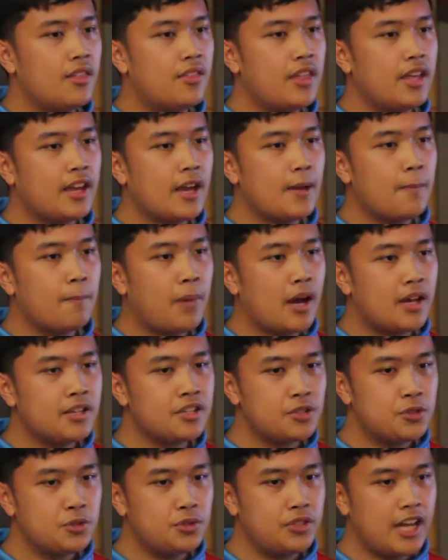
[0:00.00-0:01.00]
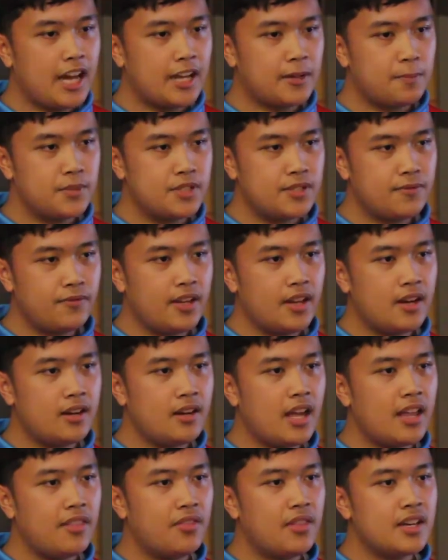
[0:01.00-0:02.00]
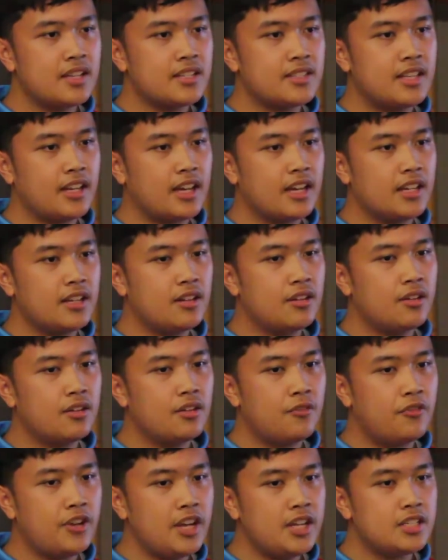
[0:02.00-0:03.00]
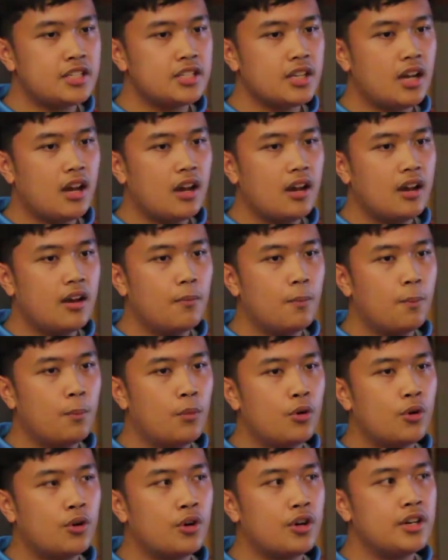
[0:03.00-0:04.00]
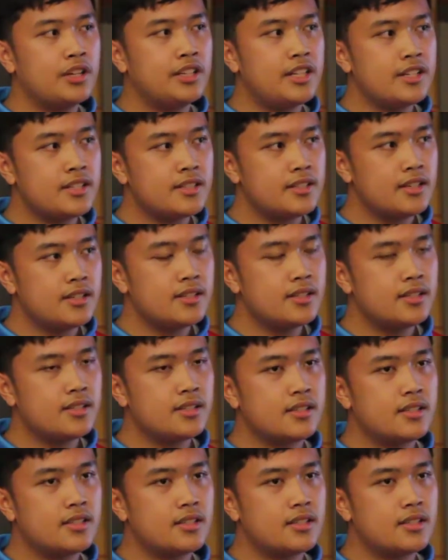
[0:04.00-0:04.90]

they can pass through the atmosphere and thus they can reach more distant